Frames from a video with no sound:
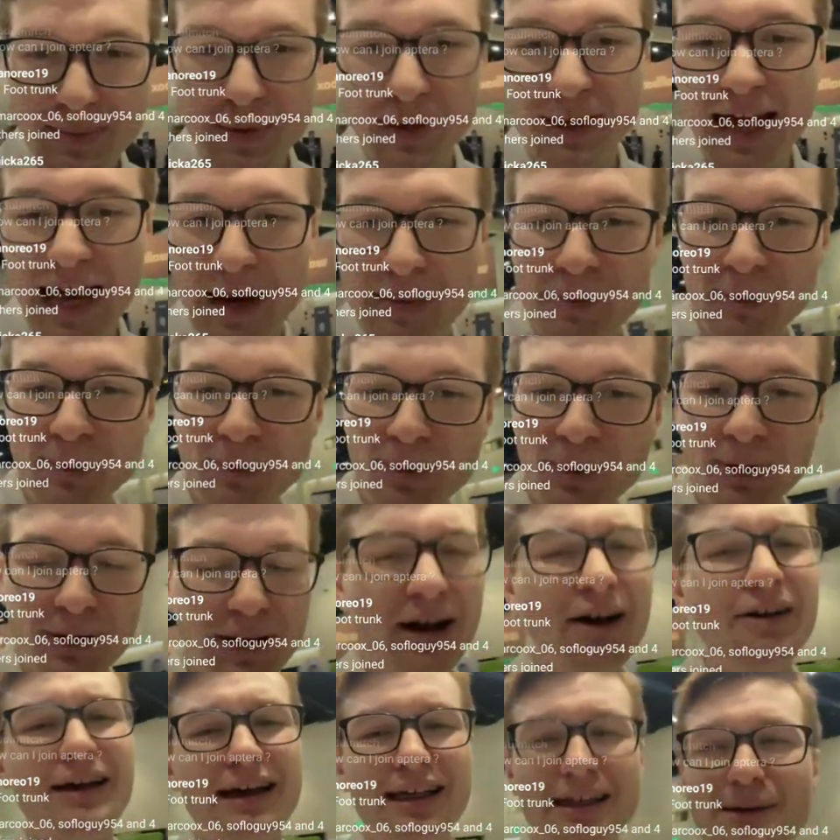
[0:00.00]
mode to keep the
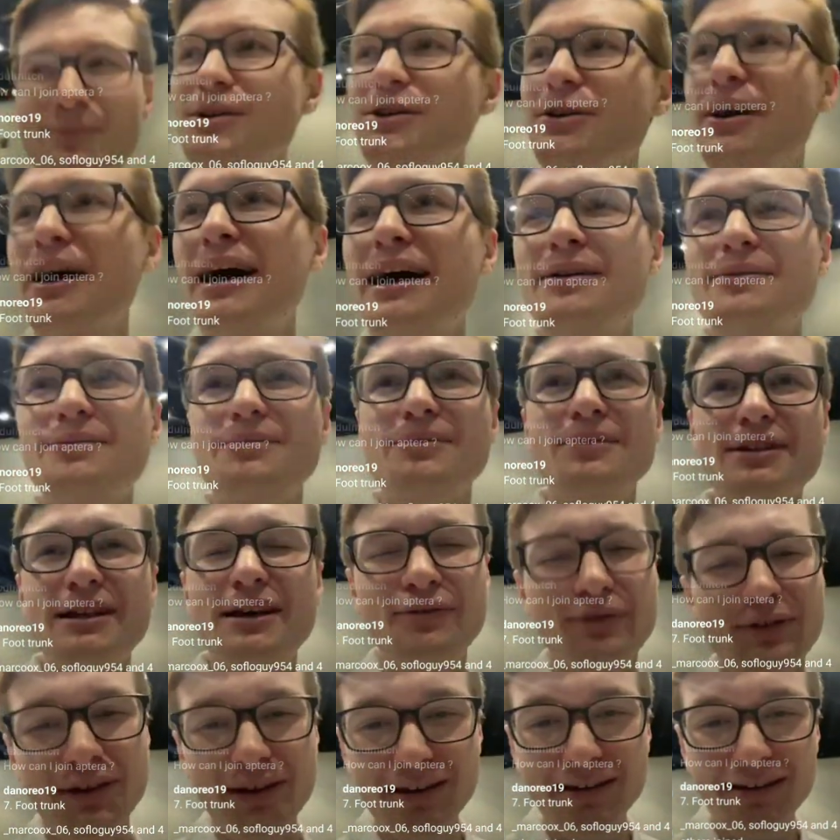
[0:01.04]
cabin cool? Oh, yeah, that'd be
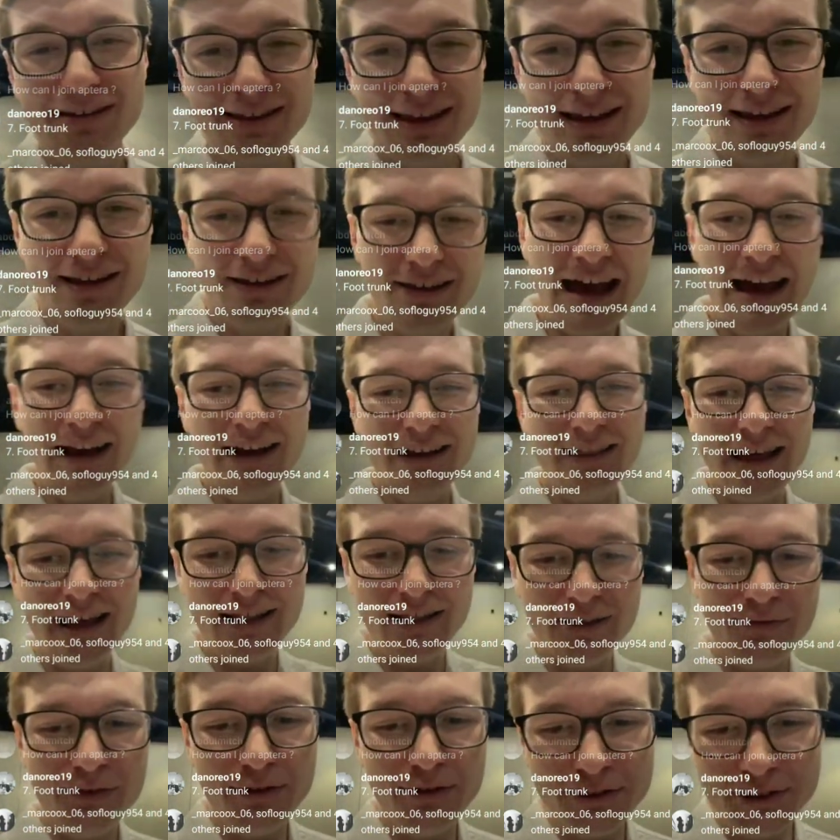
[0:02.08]
great. We'll definitely think
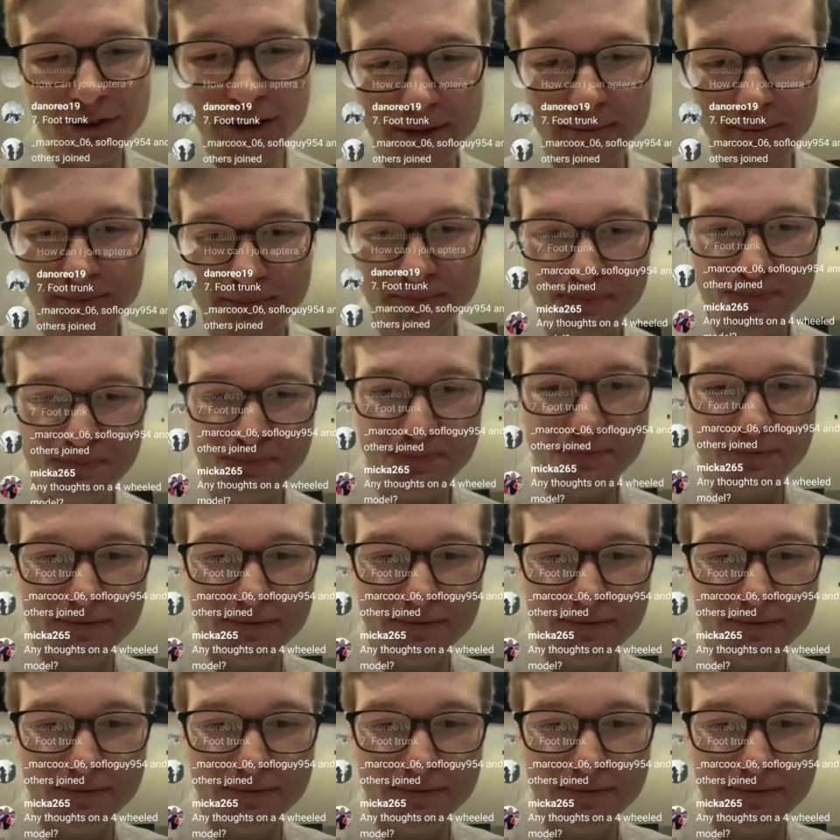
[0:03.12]
of adding that in the future.